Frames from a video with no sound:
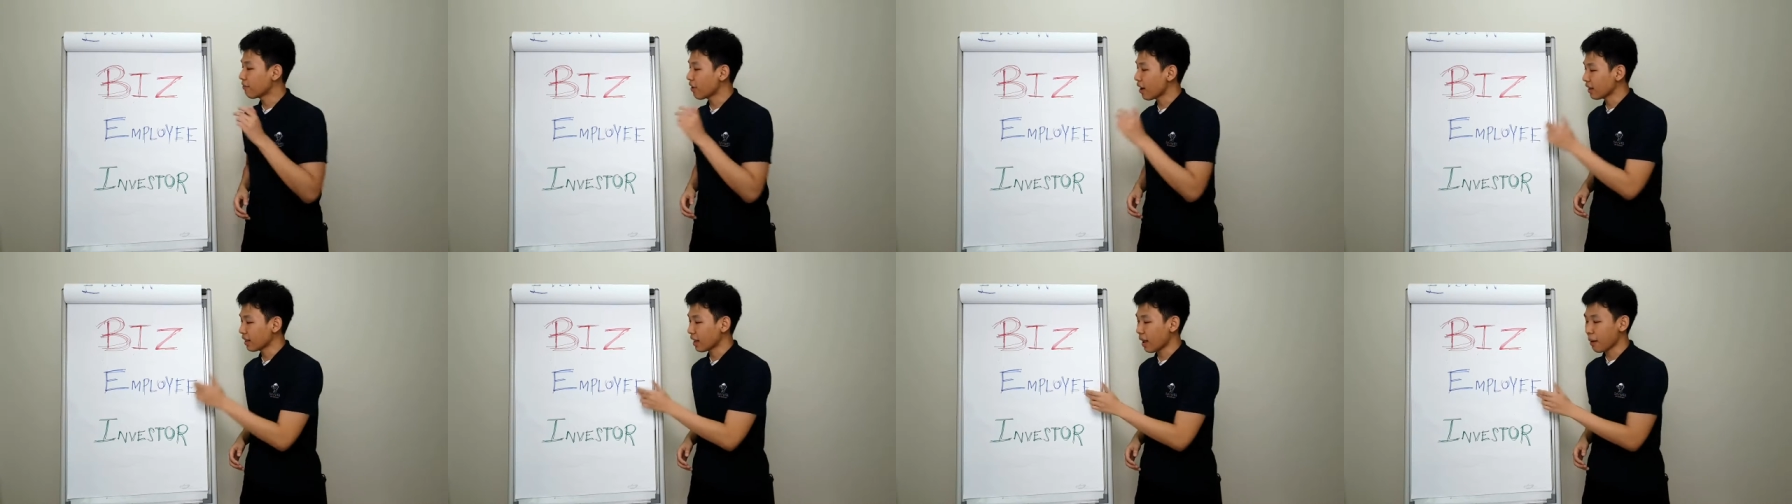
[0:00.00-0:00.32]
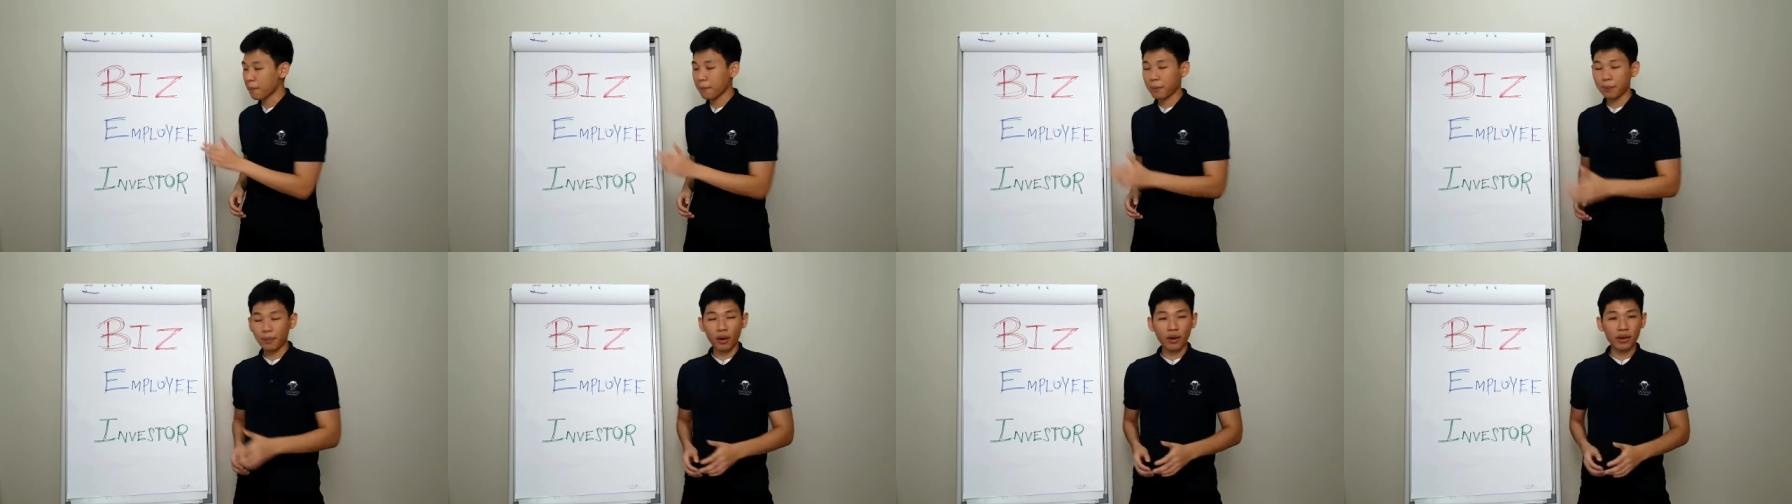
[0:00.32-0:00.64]
you're an
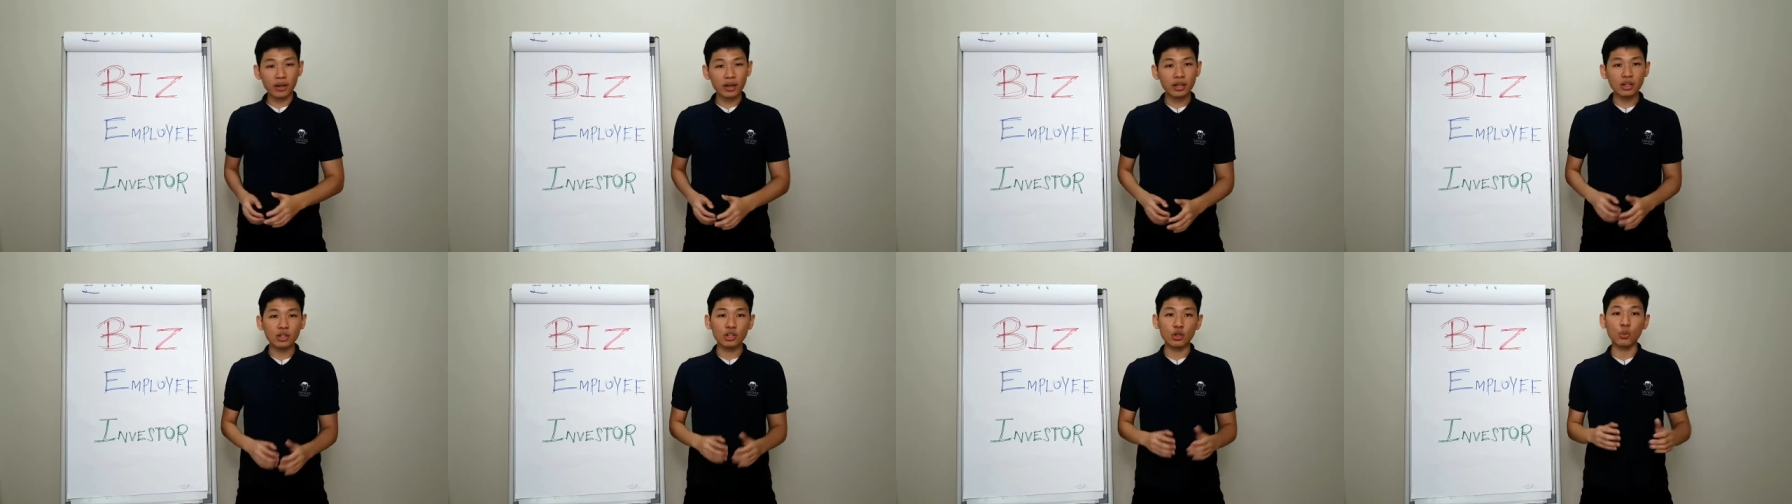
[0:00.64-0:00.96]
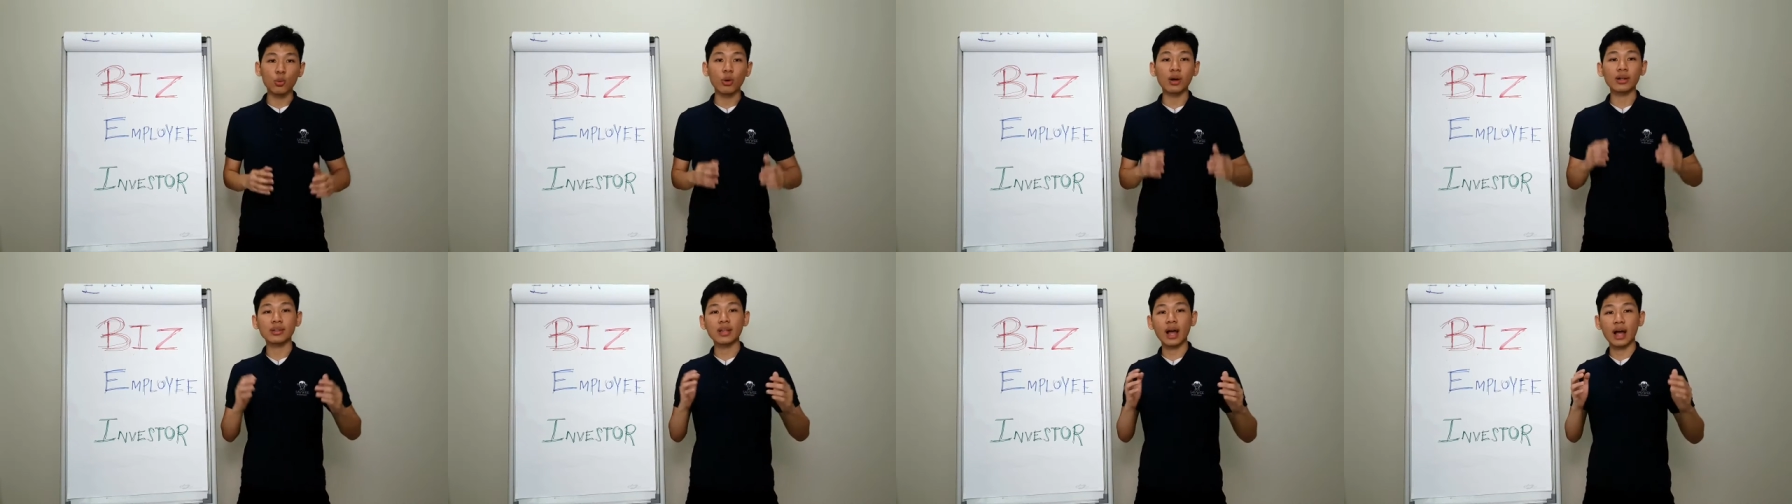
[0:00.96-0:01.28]
employee, you
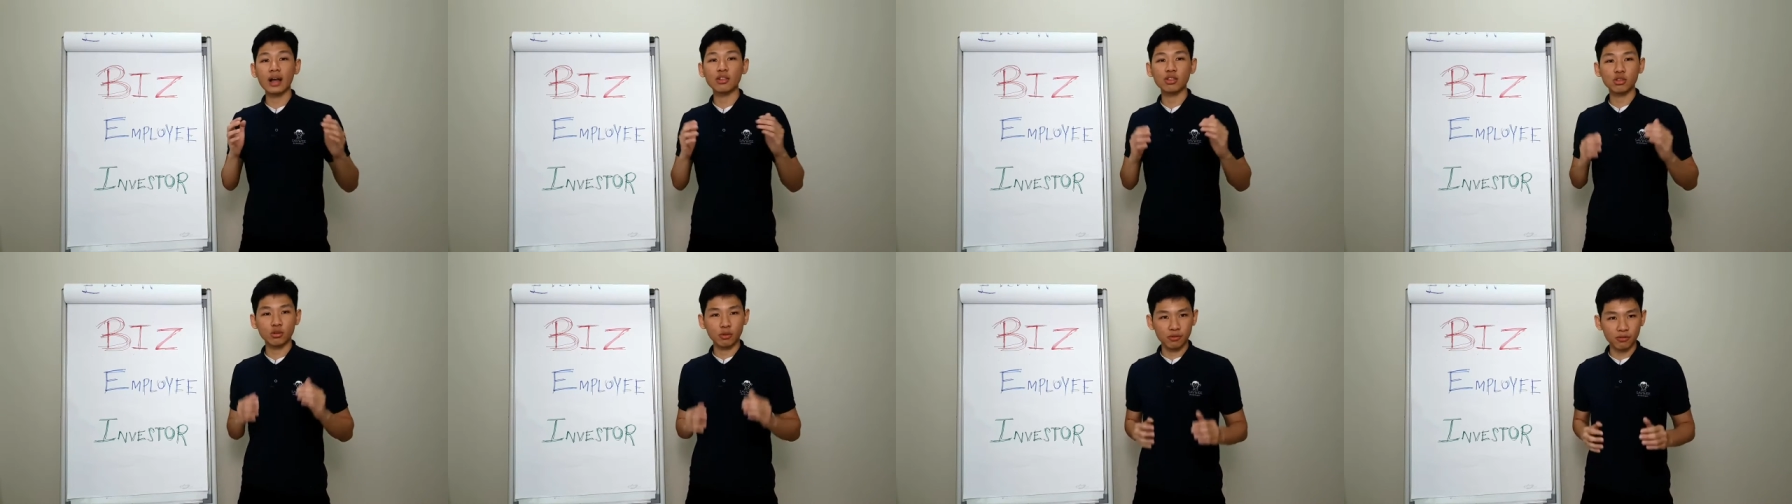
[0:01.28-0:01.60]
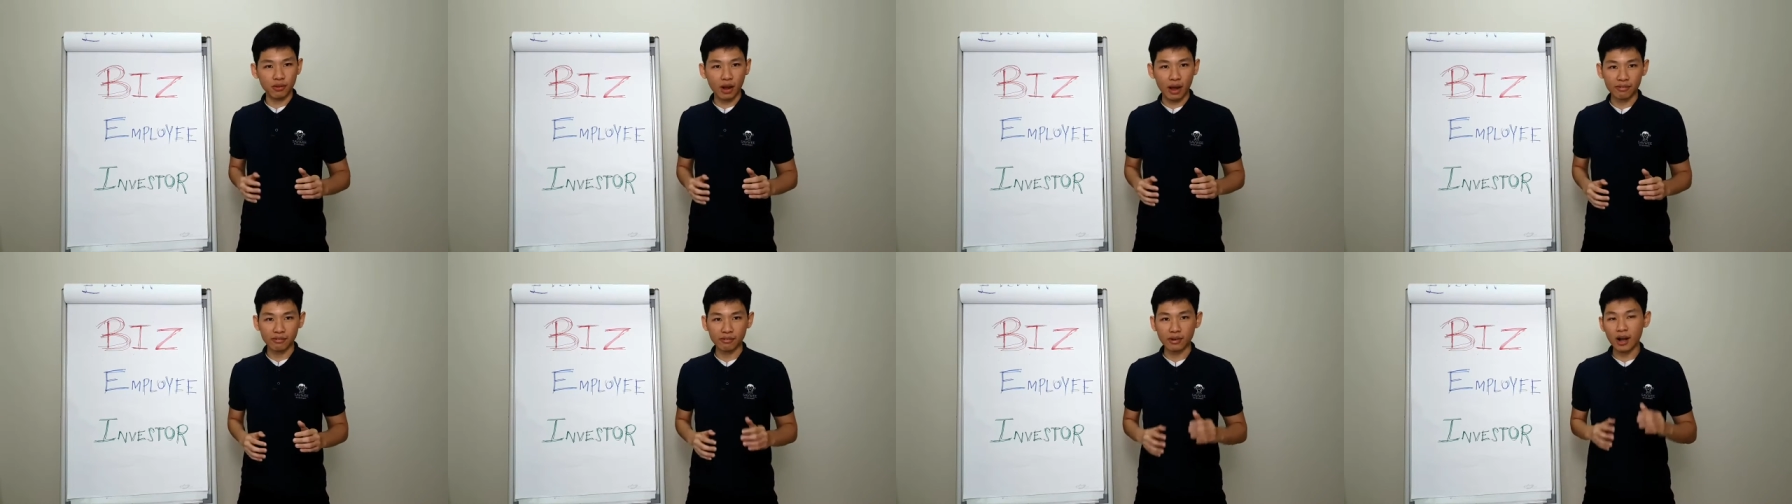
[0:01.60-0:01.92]
work 9 to
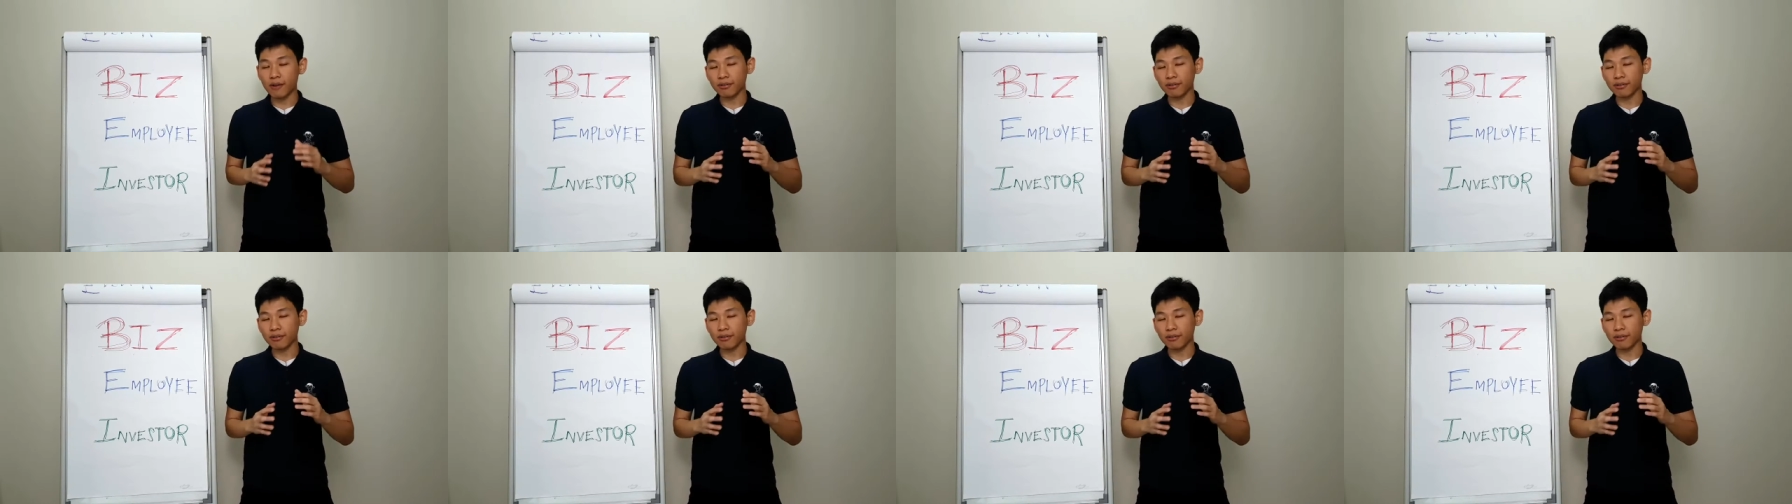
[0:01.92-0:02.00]
5.